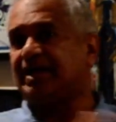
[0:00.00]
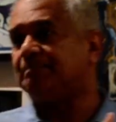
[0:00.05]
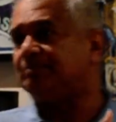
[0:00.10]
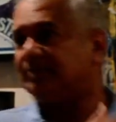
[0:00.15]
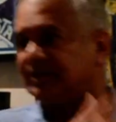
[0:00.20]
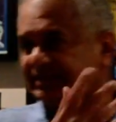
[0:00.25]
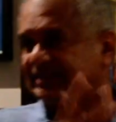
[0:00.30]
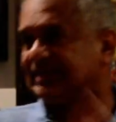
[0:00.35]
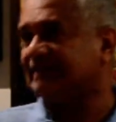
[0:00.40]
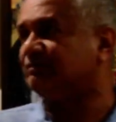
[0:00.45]
and
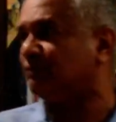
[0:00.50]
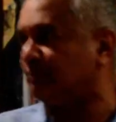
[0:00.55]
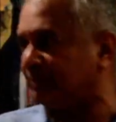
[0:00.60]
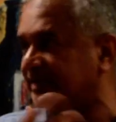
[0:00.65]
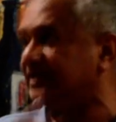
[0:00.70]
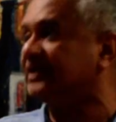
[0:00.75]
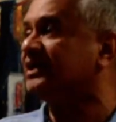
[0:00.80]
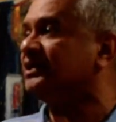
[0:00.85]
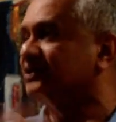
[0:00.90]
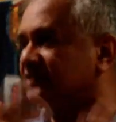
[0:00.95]
Bersih will be
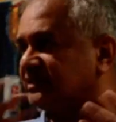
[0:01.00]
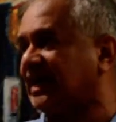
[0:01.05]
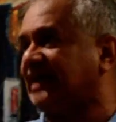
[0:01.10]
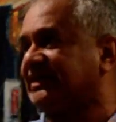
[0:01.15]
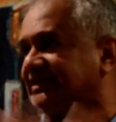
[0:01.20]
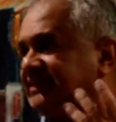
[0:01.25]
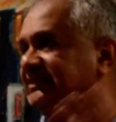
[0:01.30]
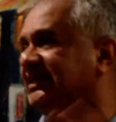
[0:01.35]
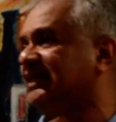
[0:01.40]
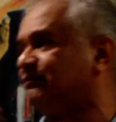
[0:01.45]

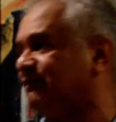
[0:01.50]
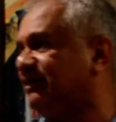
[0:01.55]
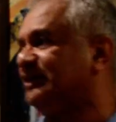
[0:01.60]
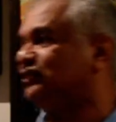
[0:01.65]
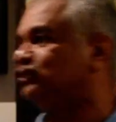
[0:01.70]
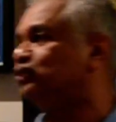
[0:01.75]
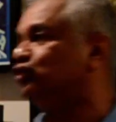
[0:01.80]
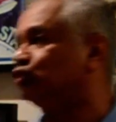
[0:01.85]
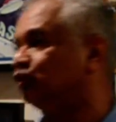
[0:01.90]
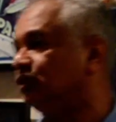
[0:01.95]
starting that very
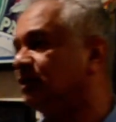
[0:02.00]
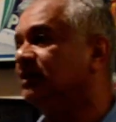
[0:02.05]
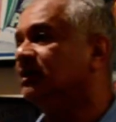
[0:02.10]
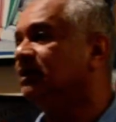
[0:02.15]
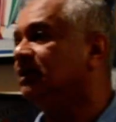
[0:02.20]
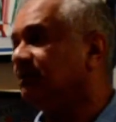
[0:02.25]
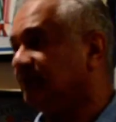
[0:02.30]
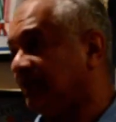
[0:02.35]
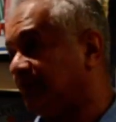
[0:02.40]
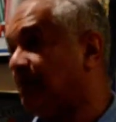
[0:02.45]
soon.
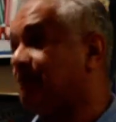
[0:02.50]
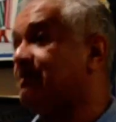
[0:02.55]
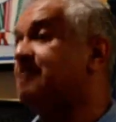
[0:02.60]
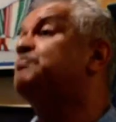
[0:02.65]
They may be